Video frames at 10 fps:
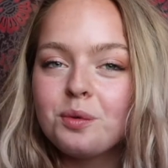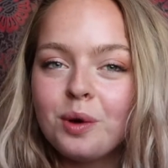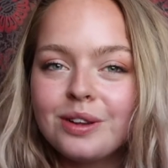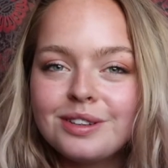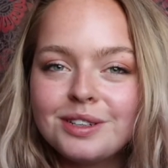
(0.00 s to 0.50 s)

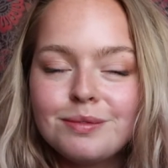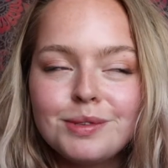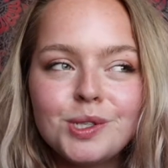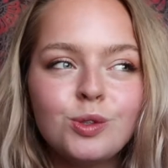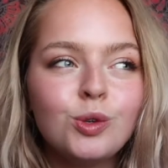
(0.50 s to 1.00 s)
welcome
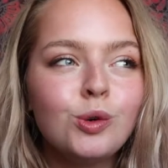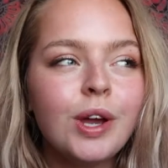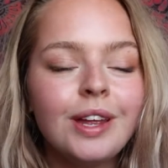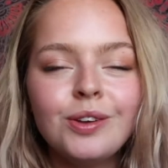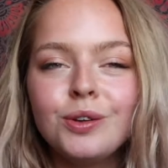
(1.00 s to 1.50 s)
to
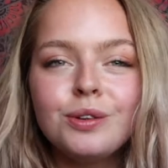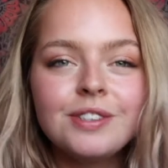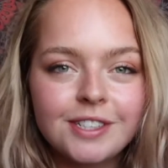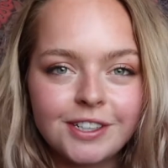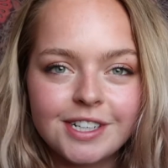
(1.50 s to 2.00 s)
a new
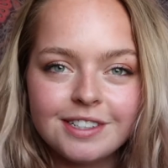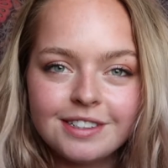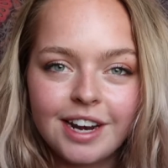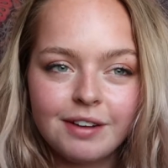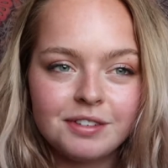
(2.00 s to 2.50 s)
series
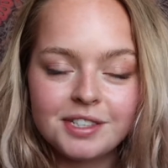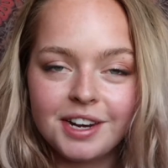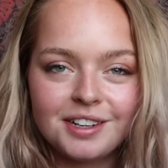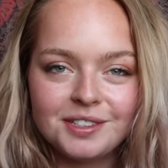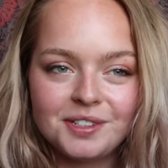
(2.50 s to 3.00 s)
that I've
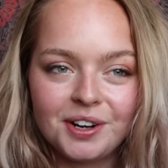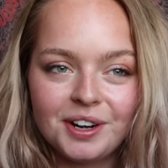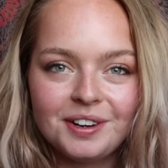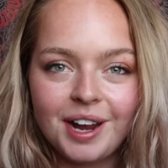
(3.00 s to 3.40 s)
decided to start